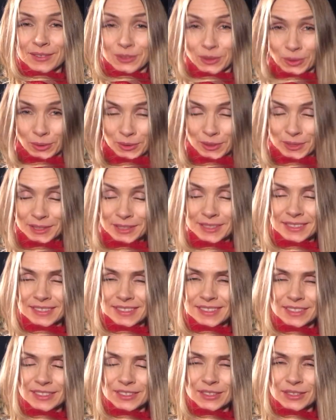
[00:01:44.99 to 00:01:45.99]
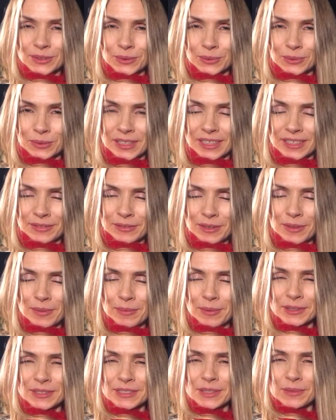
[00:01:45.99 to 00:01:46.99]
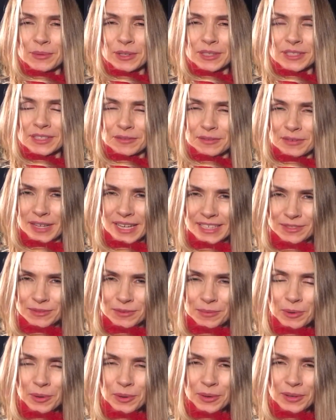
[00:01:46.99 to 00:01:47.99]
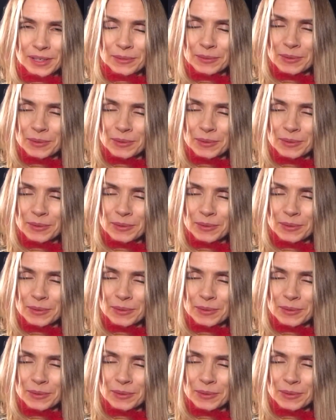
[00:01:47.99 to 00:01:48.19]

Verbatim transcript: Taurus only for the ones that want a fast report,